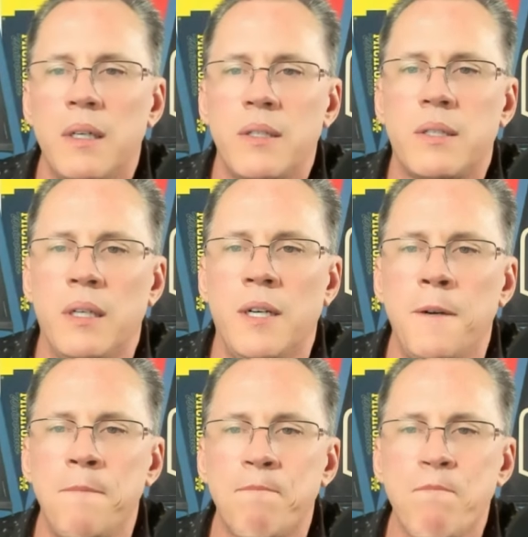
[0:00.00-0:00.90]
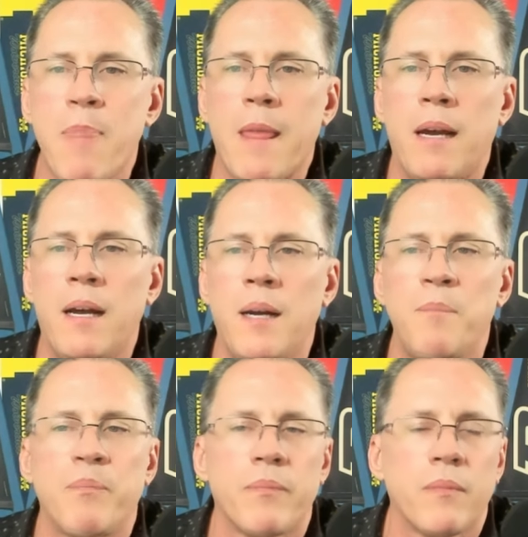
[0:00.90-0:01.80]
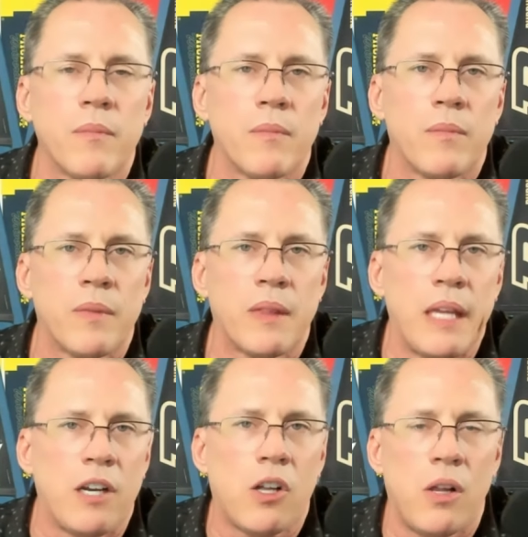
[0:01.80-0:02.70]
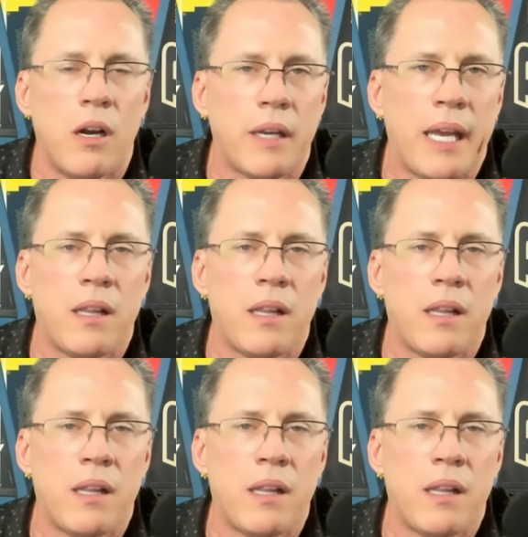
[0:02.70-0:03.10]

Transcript: So then Caitlin Clark,